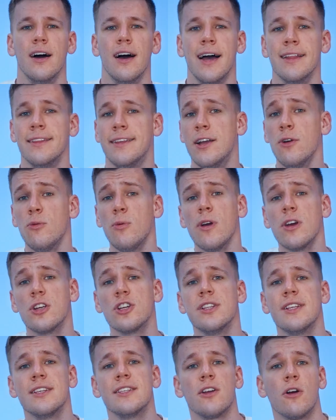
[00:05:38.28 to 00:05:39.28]
And here we're
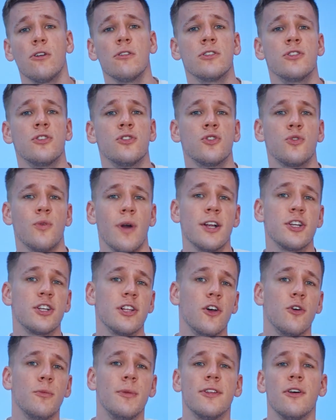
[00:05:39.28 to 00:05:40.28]
actually starting to scratch a
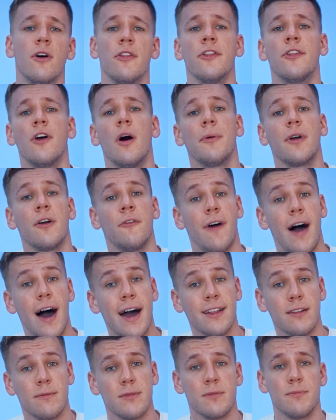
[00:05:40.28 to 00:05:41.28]
little bit on the topic of
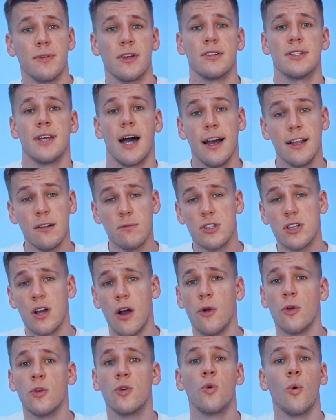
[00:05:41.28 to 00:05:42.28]
items, because items
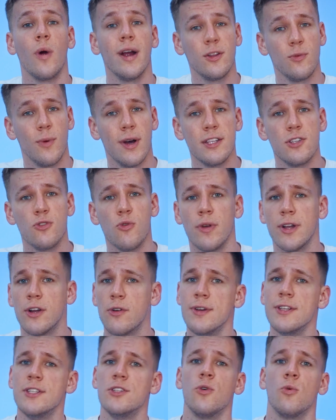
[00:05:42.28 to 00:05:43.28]
are a great way to
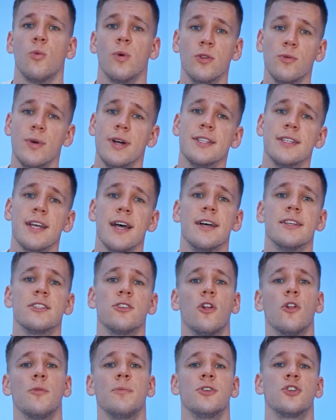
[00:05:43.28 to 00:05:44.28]
increase your win rates,
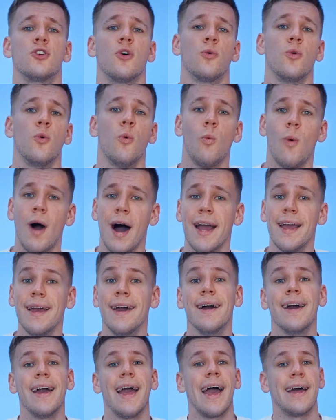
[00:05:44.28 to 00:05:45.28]
so let me show you why
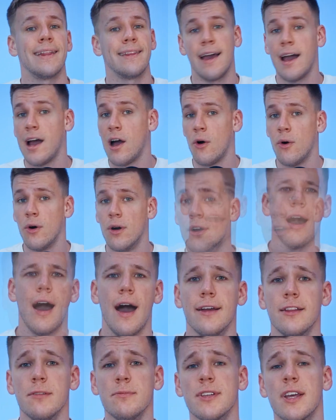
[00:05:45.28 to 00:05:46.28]
and how.
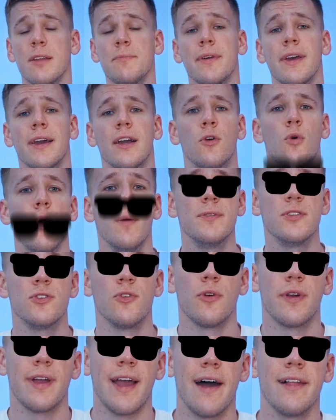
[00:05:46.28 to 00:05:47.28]
Items can be equipped to
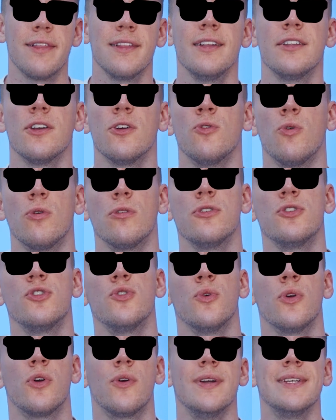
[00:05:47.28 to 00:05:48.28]
your cat lead in order
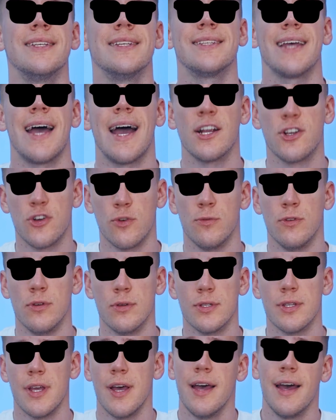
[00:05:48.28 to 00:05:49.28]
to increase its
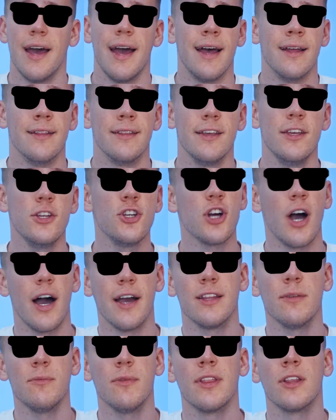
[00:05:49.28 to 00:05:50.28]
attributes, and each
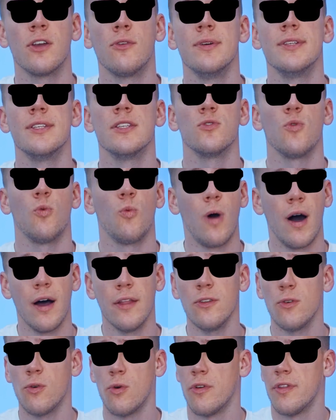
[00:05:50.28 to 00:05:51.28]
item increases
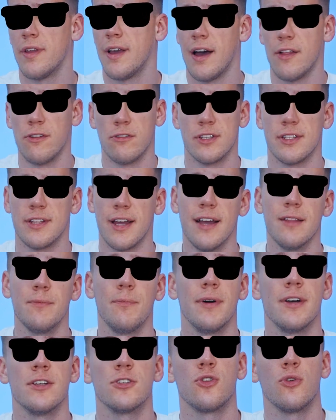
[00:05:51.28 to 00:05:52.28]
one or the other
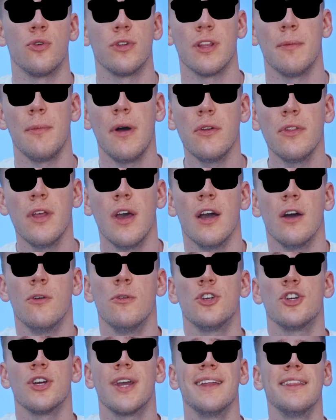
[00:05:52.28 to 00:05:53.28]
stat by a certain amount,
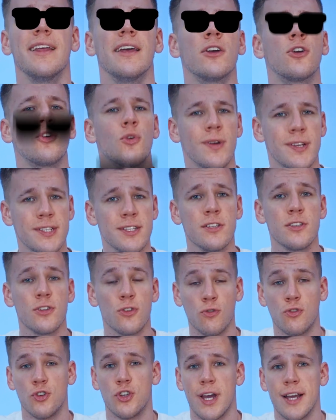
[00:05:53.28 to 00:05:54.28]
which again increases
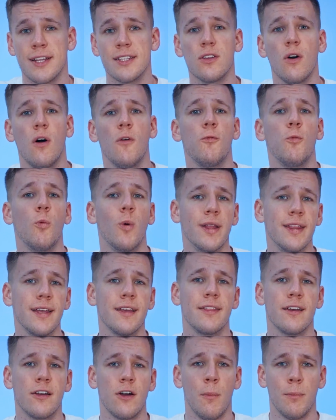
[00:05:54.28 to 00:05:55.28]
your chance of
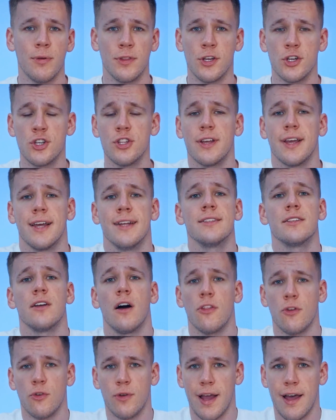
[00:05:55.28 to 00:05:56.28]
winning the competition against
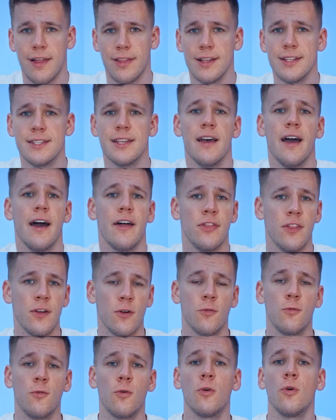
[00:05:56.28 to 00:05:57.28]
other cat leads and
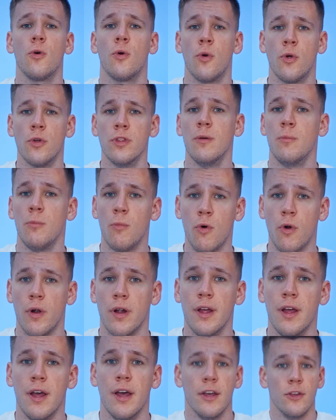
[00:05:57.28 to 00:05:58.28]
therefore earn
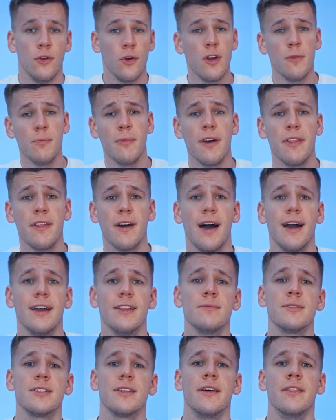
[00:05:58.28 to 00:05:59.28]
more. You can buy the
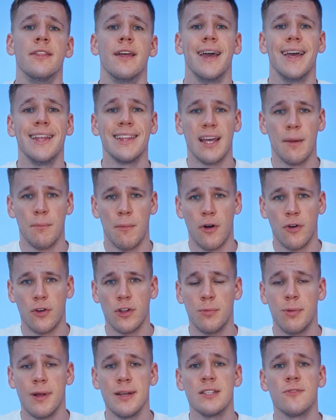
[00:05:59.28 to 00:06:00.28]
items in the in-game
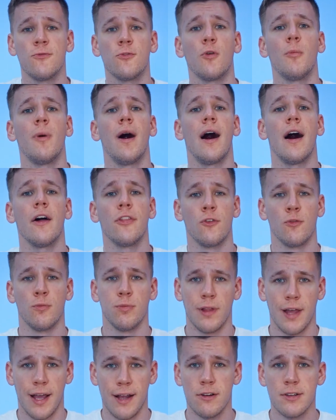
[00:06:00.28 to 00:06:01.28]
marketplace from other
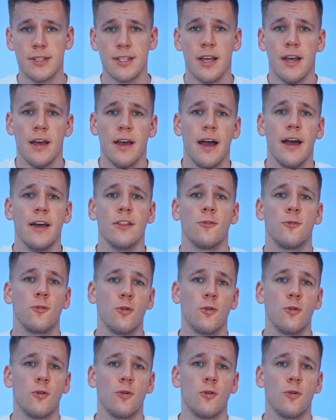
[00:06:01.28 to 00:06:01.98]
players, and of